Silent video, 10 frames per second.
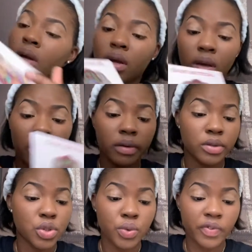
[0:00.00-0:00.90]
Yeah,
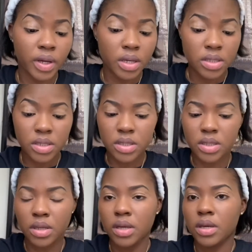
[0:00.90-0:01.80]
Jovia's.
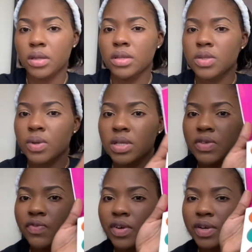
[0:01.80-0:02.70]
This one is
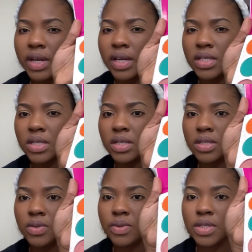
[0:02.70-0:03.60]
very nice
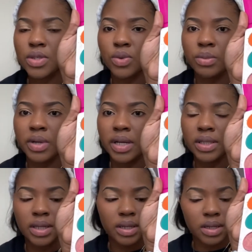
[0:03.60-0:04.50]
also. It's so bright
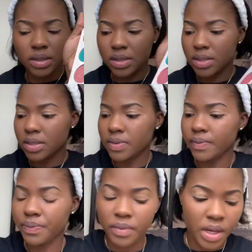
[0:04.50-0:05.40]
and nice.
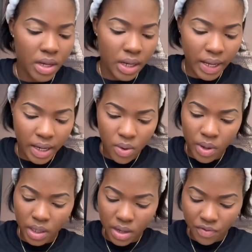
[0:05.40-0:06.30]
Like that
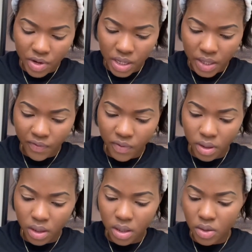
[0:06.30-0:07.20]
one, I really
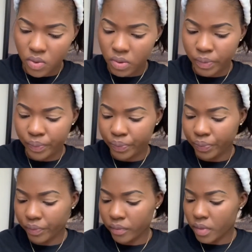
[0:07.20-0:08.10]
feel, you know,
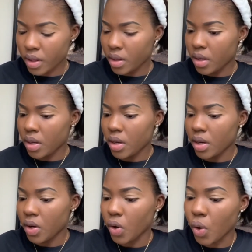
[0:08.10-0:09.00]

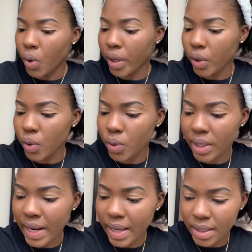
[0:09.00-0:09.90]
going out
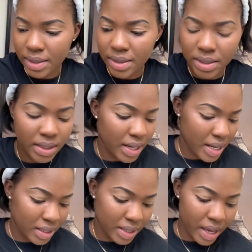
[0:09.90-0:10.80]

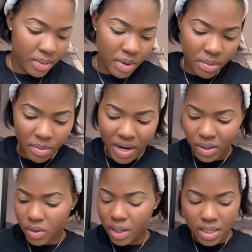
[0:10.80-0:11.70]
nighttime. Them bright
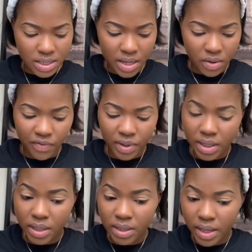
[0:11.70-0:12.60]
colors, you know, for
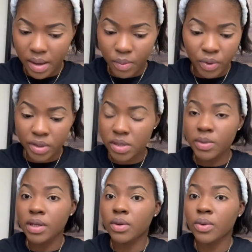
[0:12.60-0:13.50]
daytime. Whereas me,
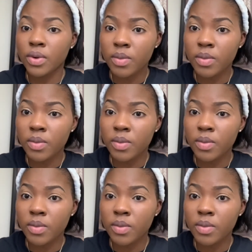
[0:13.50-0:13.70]
no know